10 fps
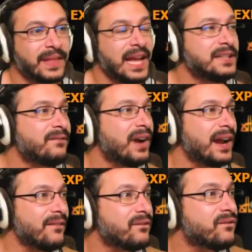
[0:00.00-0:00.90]
It's a
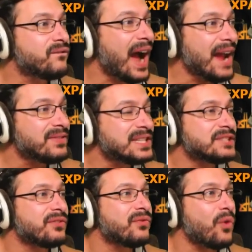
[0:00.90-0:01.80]
fucking 5/6
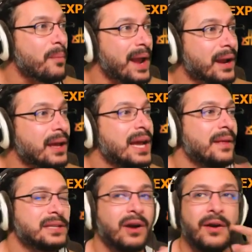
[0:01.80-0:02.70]
4 mana.
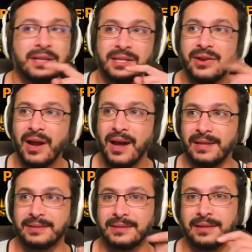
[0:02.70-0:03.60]
This card is
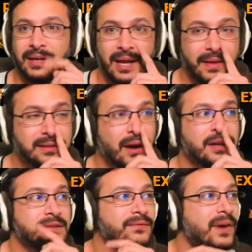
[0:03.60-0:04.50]
nuts. This card
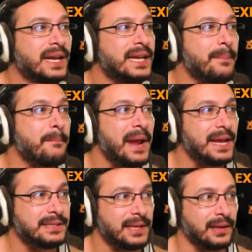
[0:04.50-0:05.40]
is fucking
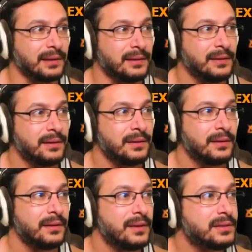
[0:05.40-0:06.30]
amazing.
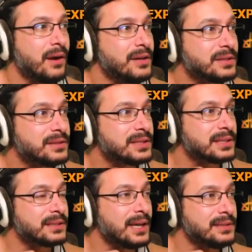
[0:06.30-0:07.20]
This card is
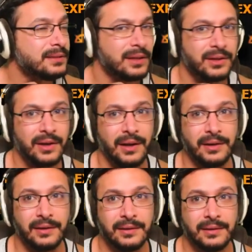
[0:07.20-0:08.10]
disgustingly good.